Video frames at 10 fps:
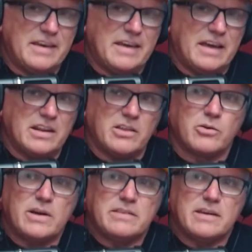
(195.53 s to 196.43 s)
Another
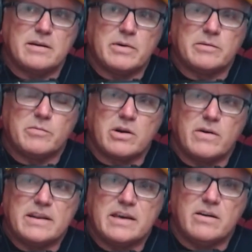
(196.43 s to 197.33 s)
great thing about the market
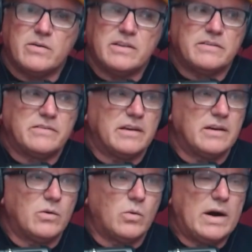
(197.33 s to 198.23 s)
right now is
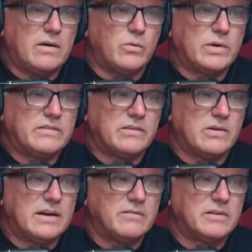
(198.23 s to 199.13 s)
while we still
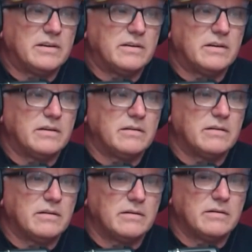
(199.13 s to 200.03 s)
have
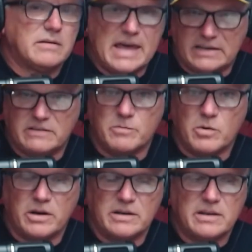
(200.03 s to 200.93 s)
an active
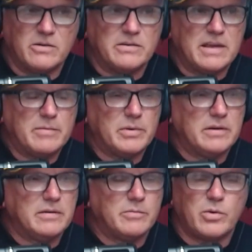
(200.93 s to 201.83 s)
market here in
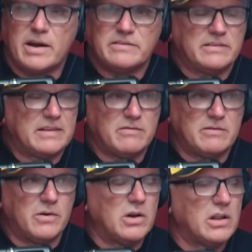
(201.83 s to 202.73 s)
Tampa and prices
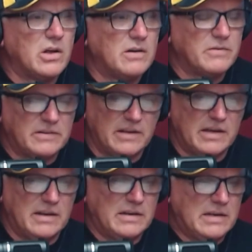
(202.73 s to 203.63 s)
haven't fallen off a
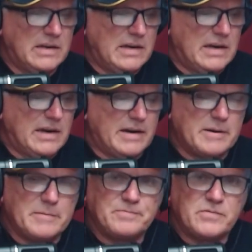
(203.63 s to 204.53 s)
ton,
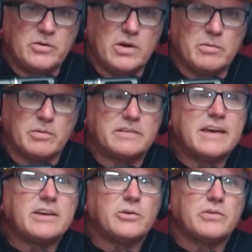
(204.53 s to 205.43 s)
you're able to
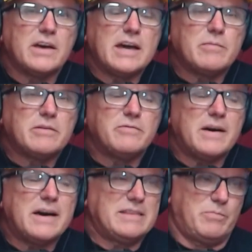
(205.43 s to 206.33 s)
take your time and
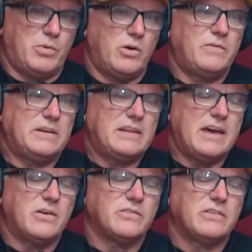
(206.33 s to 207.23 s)
find the perfect
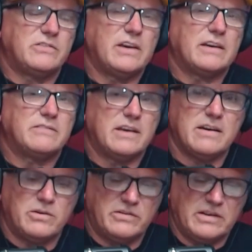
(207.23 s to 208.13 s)
house that checks
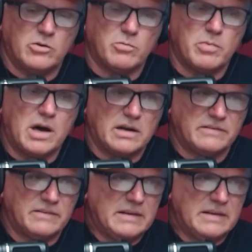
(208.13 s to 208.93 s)
every single box.